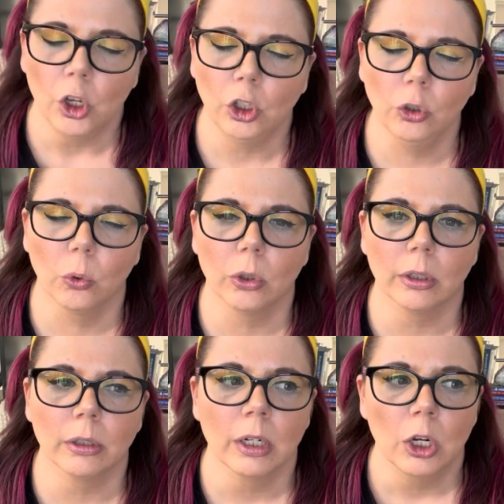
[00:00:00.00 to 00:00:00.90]

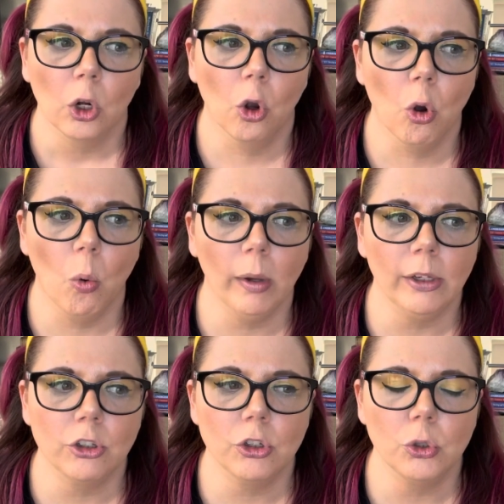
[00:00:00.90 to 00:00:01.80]
you're
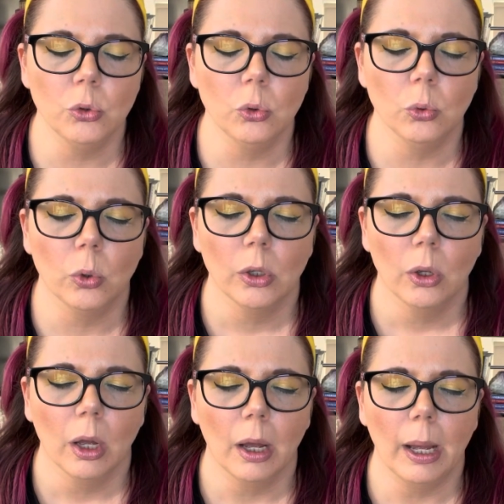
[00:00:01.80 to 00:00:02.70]
going to
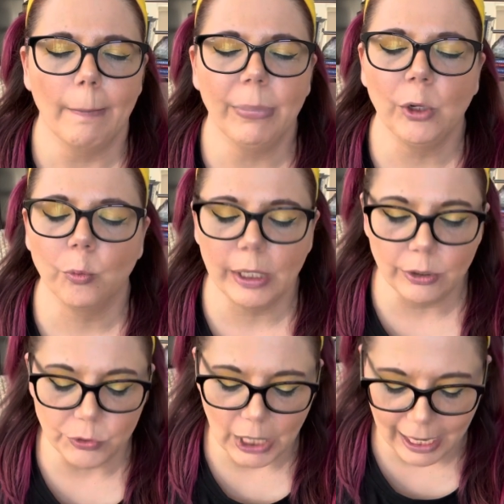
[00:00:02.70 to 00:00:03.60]
uh, be
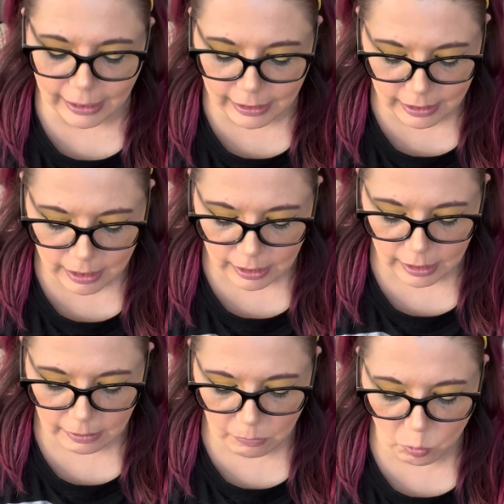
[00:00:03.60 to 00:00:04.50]
reunited
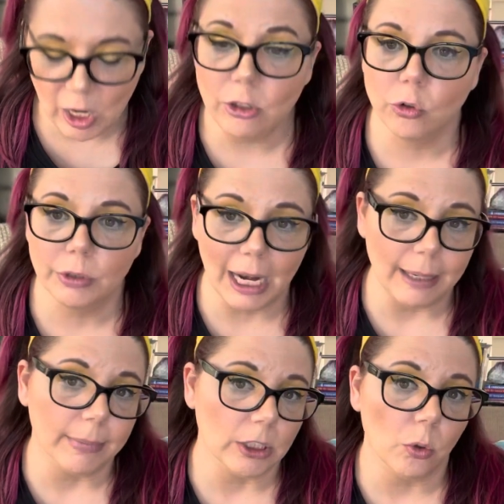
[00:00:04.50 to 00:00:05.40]
and your
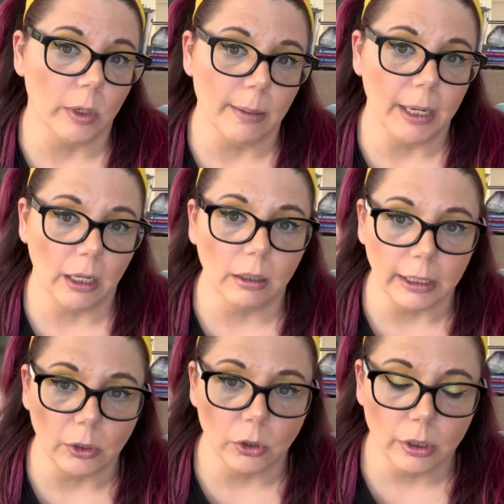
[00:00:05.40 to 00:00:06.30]
name is going to be
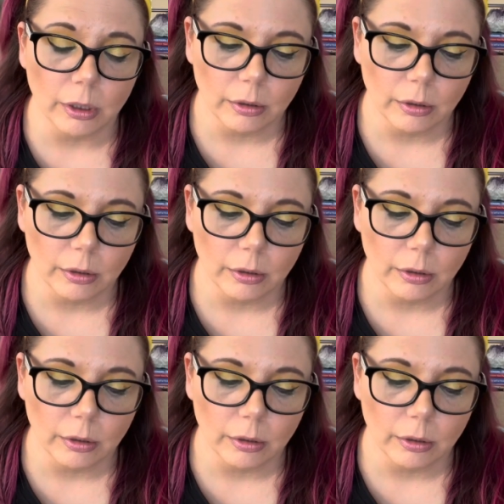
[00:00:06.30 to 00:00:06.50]
cleared.